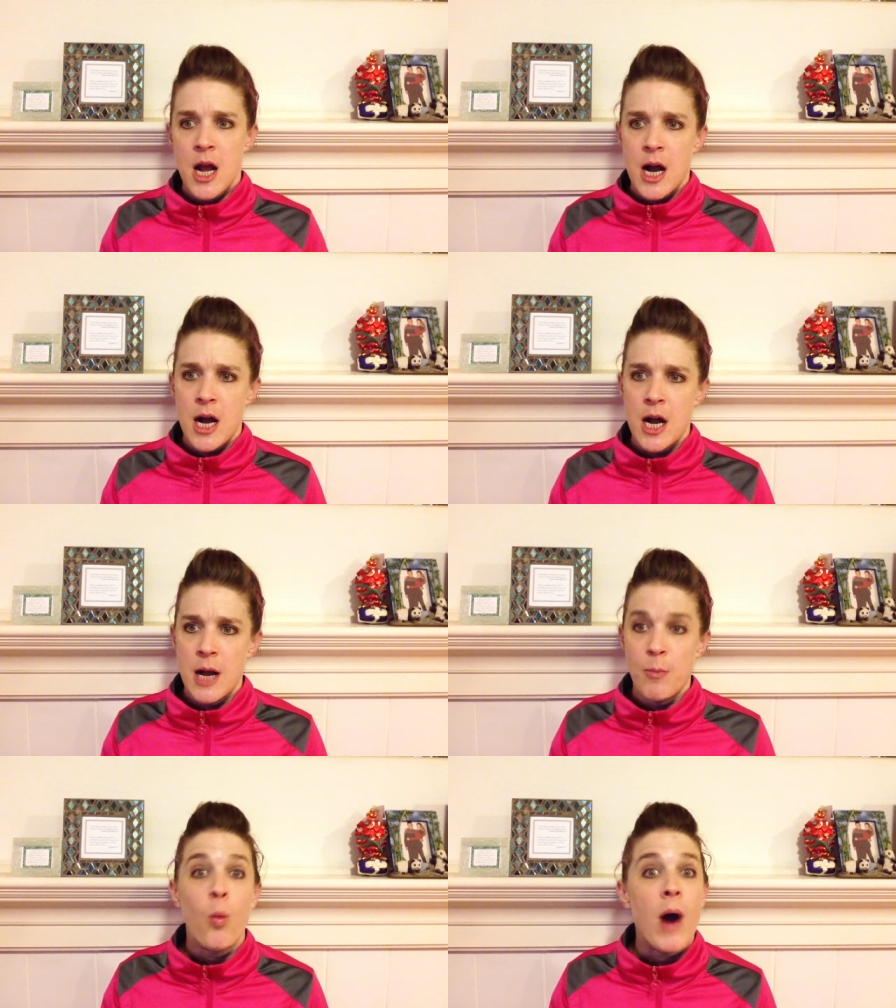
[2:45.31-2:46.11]

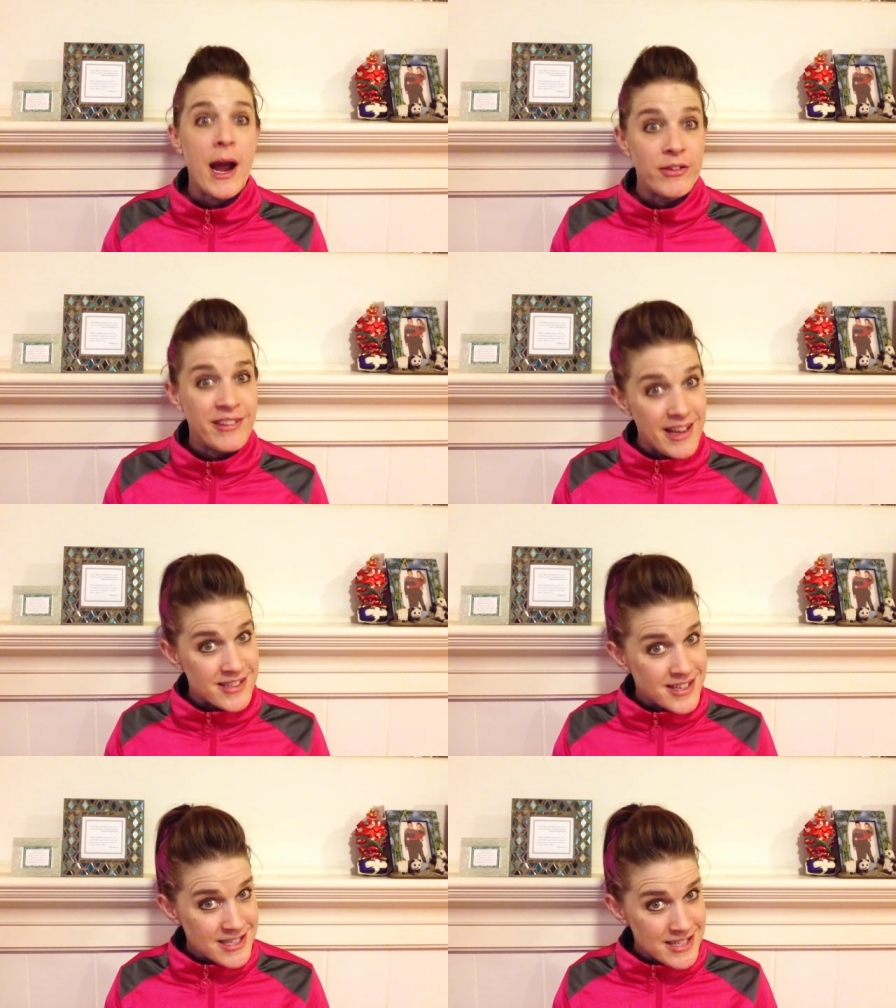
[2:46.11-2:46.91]
um, wild
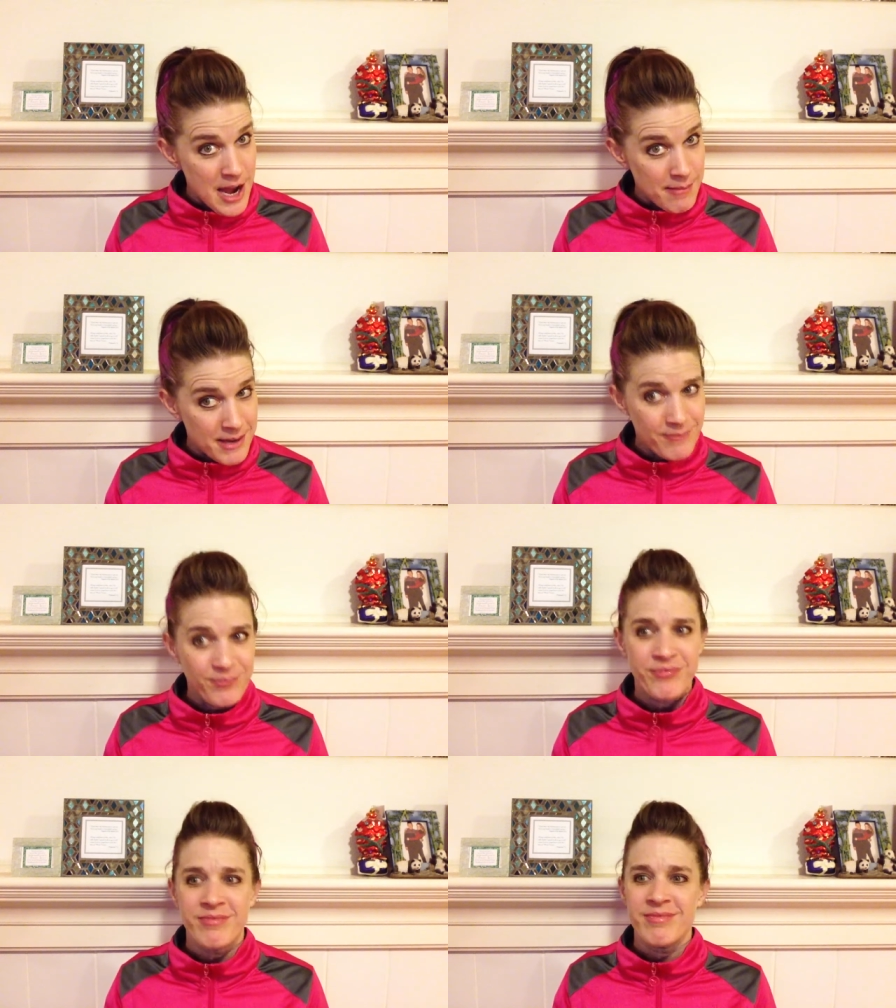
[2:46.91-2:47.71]
Alaskan salmon.
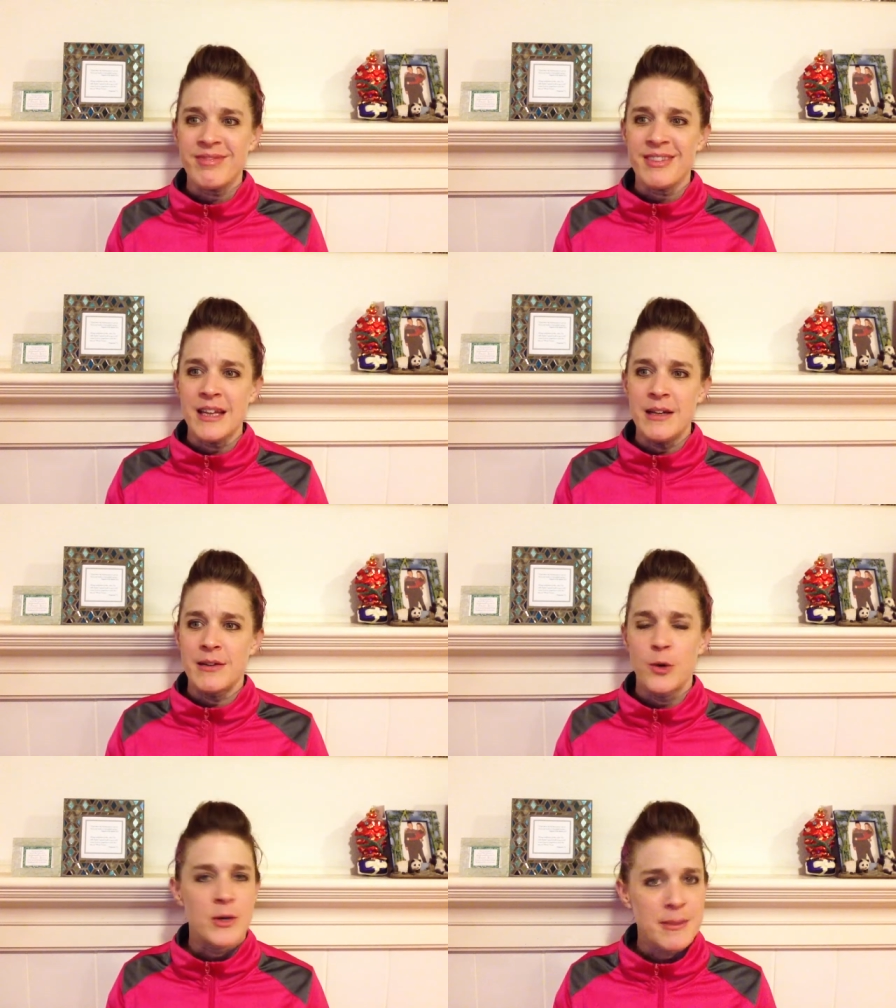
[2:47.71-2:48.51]
Of
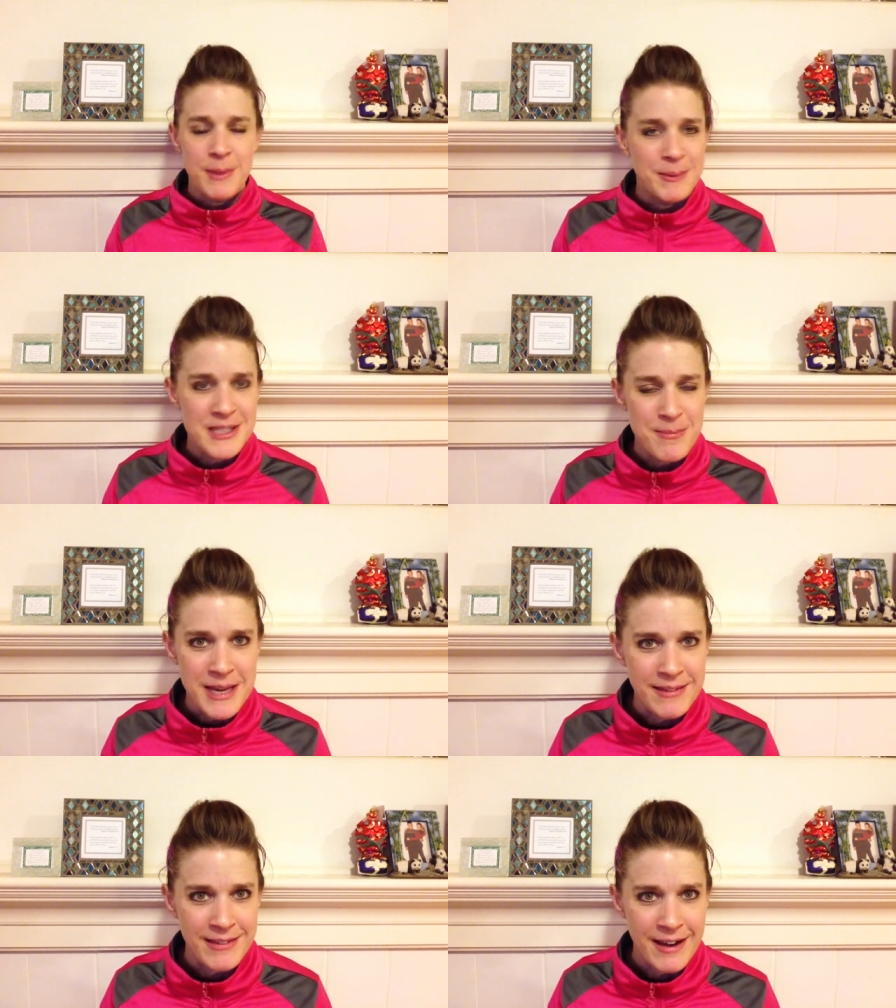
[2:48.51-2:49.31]
course, I'm gonna put some
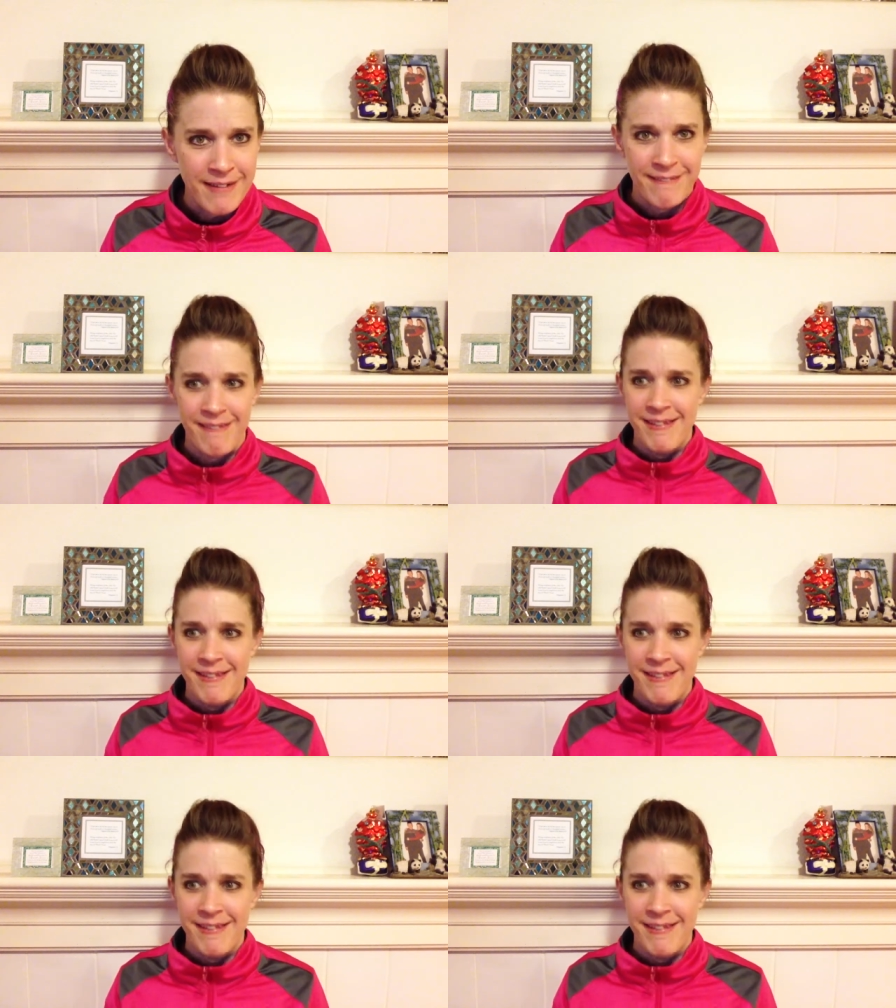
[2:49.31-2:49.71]
meat in there.